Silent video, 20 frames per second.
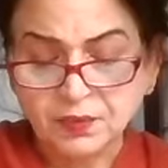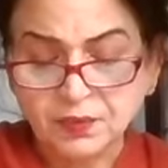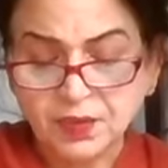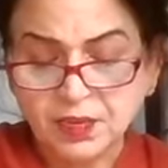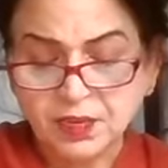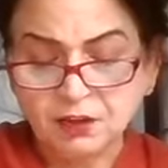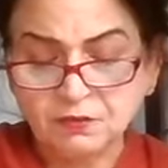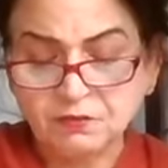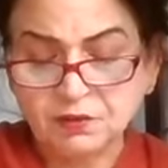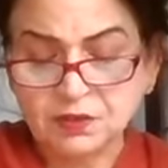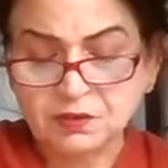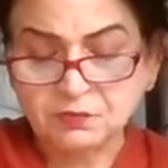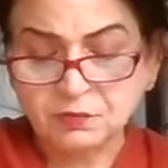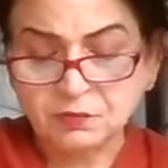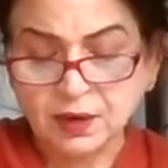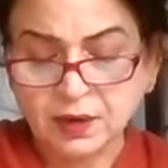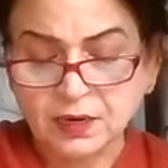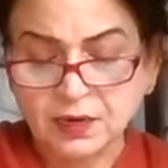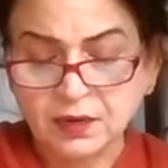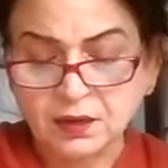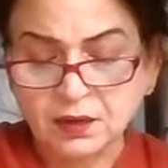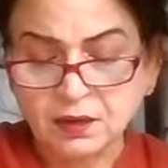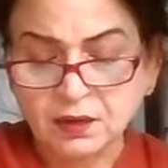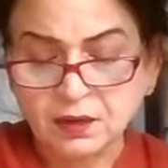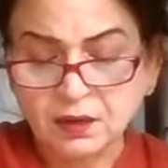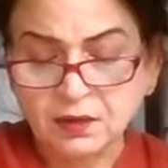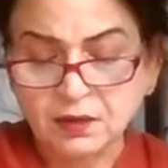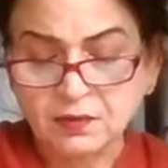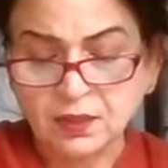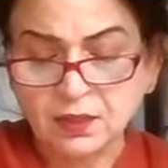He will find
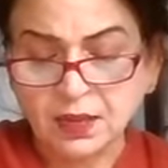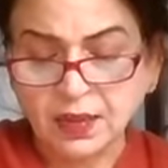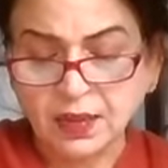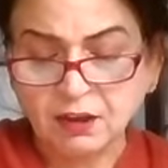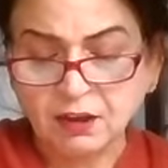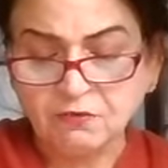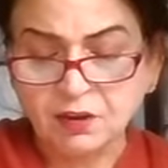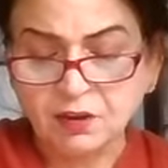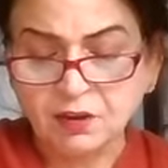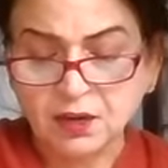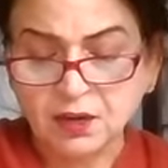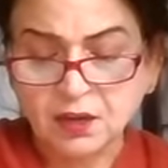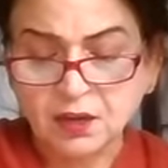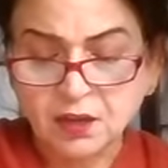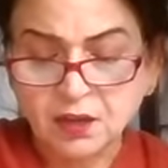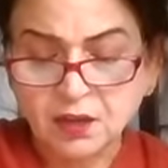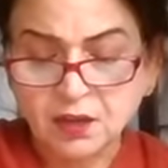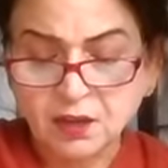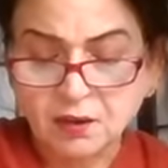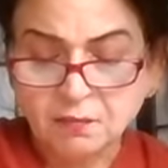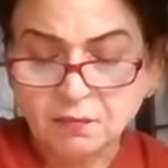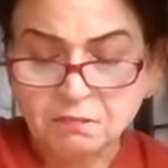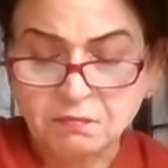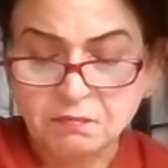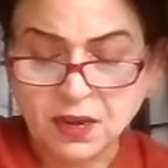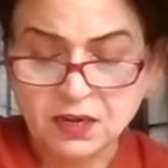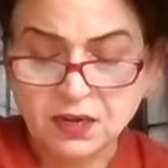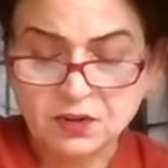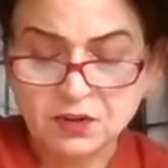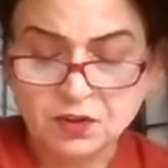the heaven
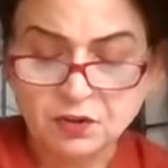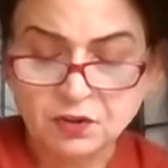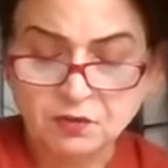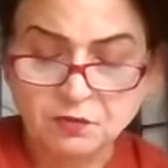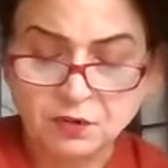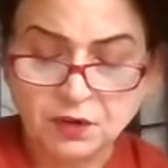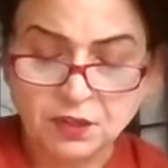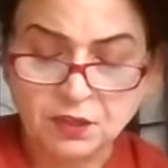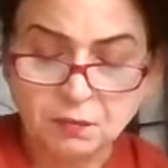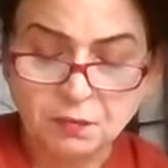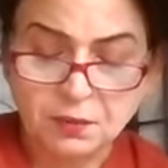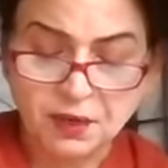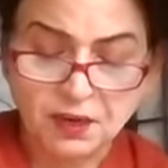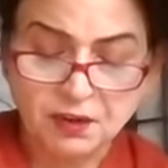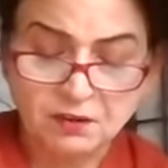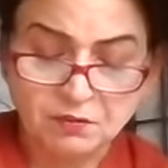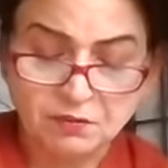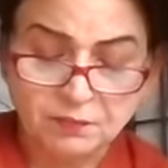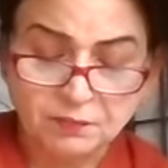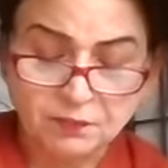meant for the brave.